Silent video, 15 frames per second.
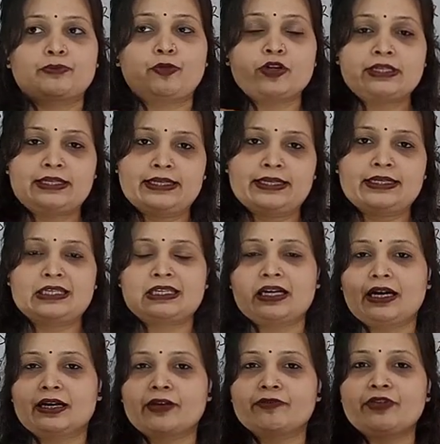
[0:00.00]
process,
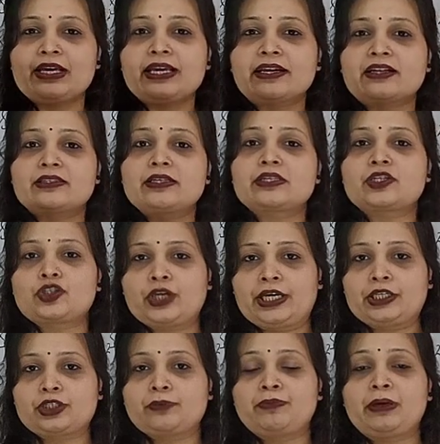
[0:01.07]
we resist
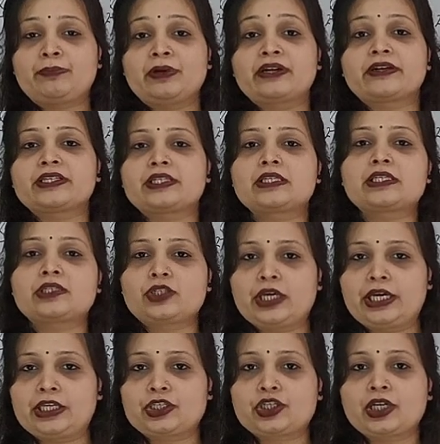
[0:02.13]
change. People resist
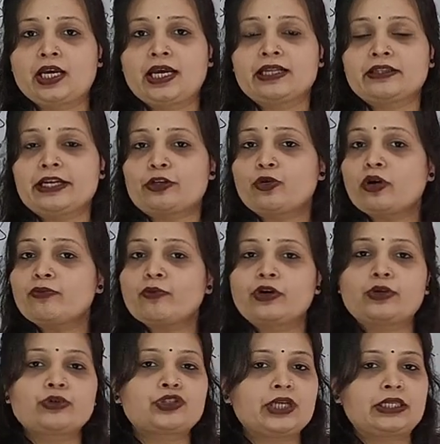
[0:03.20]
change. They don't
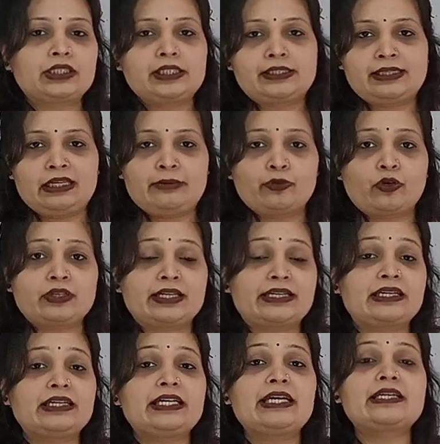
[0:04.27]
want to change easily because
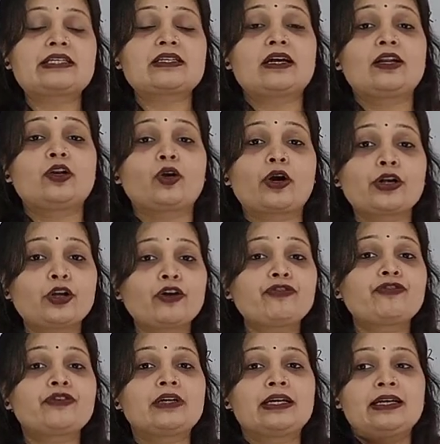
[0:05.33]
it needs a lot of
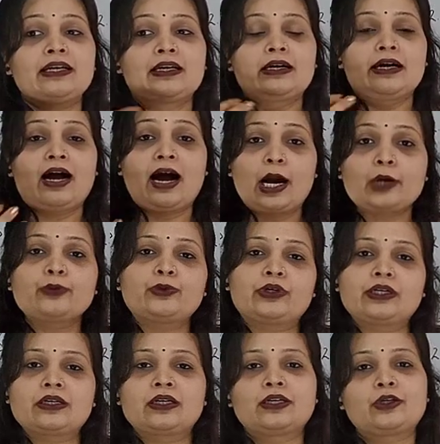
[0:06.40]
hard
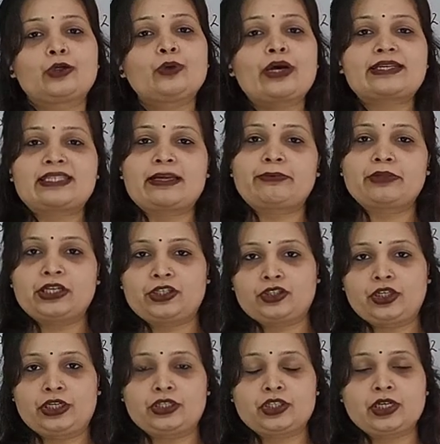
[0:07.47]
work to accept their
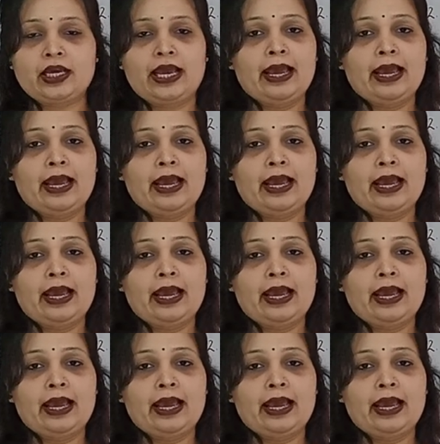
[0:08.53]
change.